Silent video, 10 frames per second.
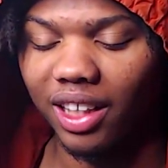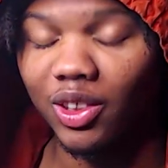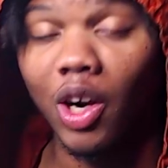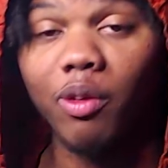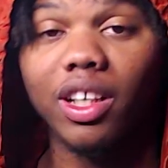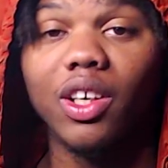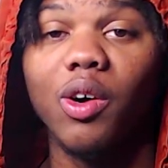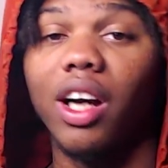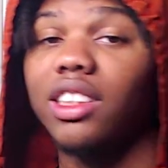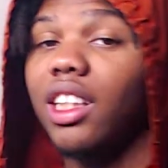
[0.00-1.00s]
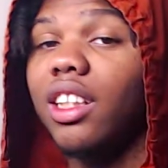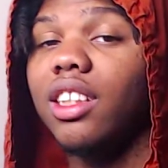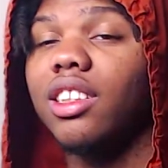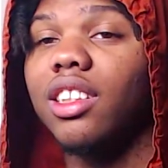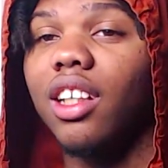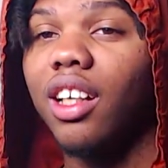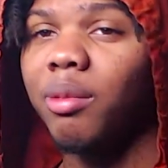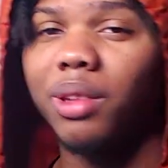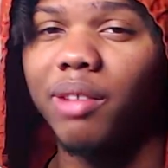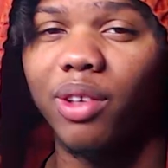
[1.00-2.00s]
And you already know, I said this, I
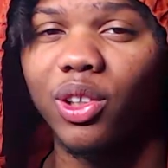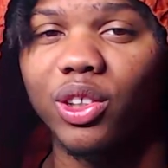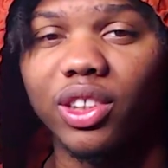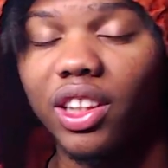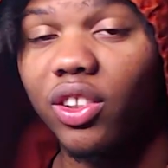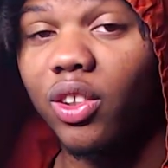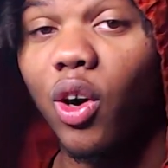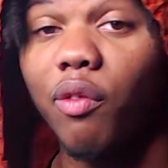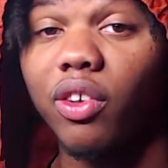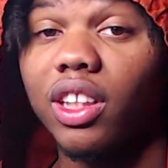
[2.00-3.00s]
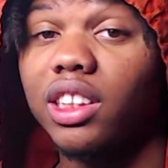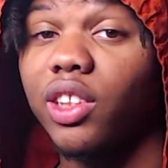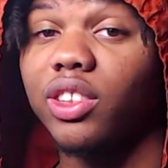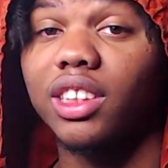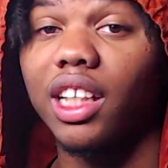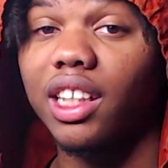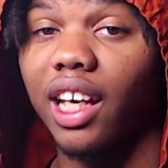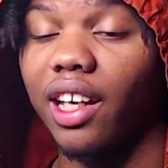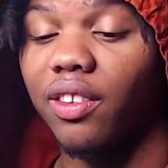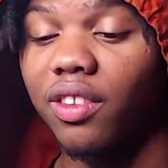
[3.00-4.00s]
believe, earlier in the year. The goal for this year is
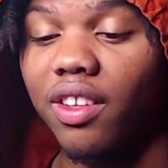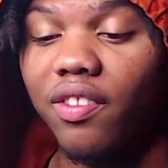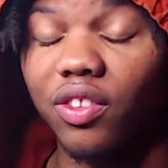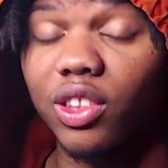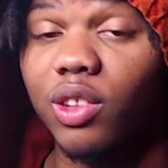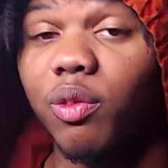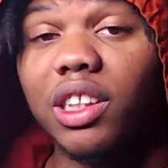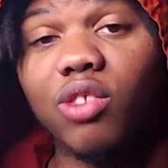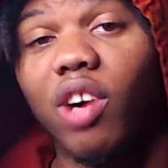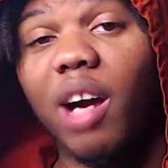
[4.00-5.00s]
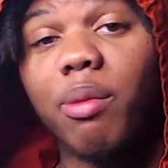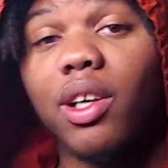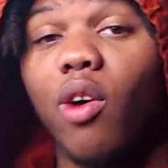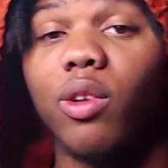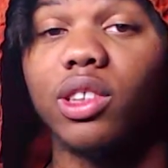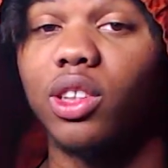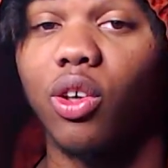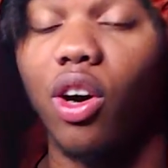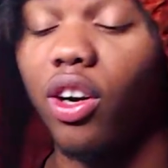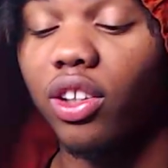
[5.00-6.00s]
10K. There's a reason why I've been going
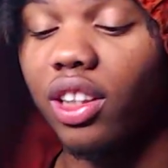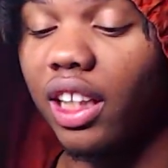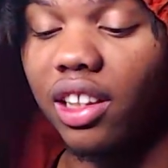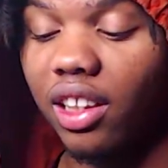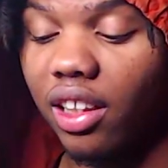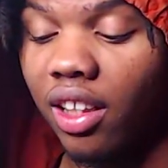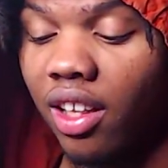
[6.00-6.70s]
so hard lately.